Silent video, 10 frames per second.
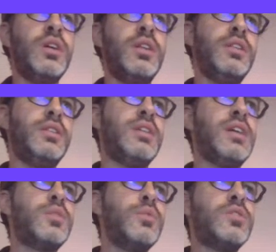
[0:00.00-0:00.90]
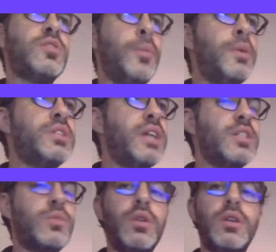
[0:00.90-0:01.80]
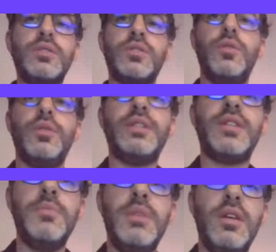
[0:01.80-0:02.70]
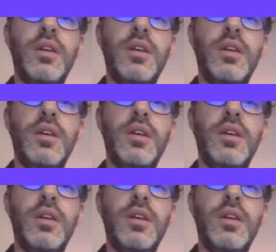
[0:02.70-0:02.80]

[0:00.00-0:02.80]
It takes away so much guesswork. So that's going to be